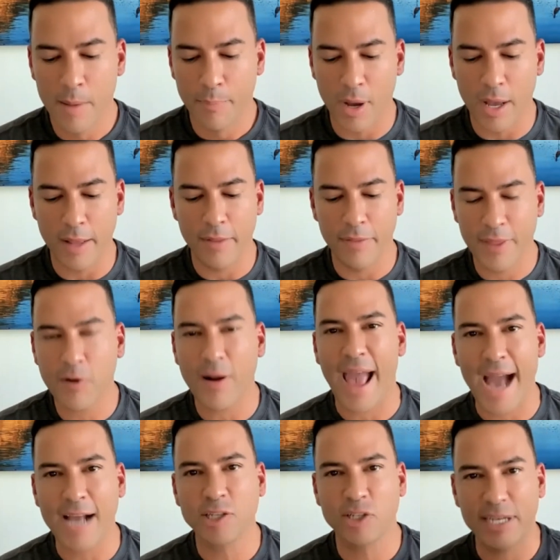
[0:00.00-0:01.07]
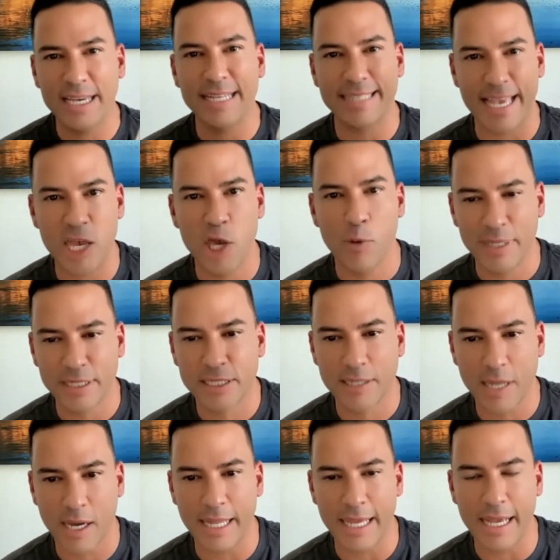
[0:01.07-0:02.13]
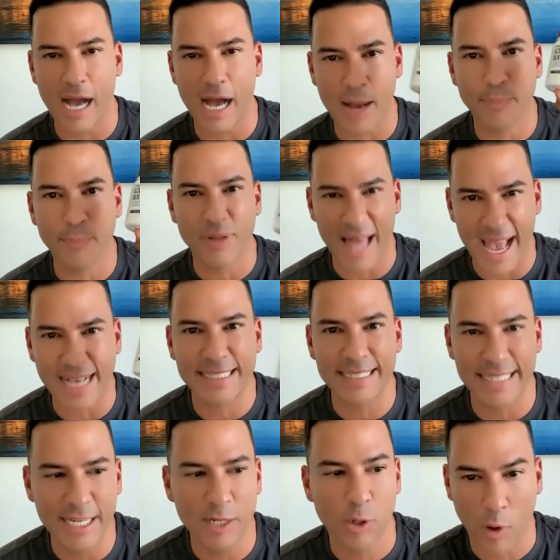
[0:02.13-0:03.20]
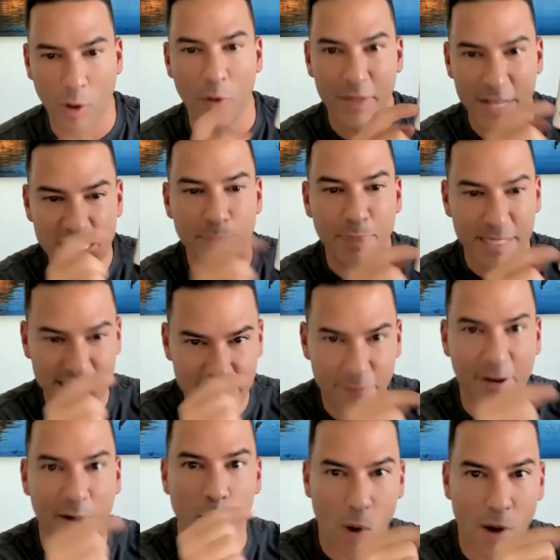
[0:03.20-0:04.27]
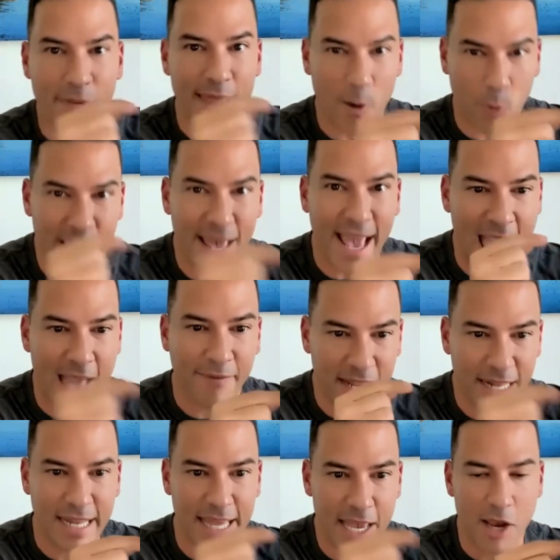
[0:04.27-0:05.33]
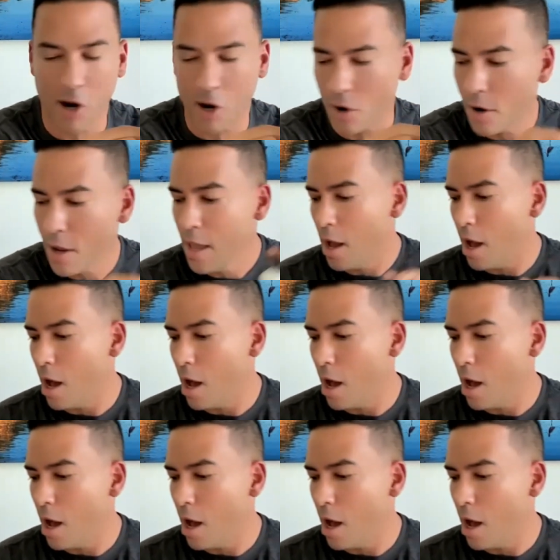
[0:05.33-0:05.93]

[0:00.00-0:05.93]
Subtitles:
But there actually is a human study on black seed oil, this specific one that we have in here,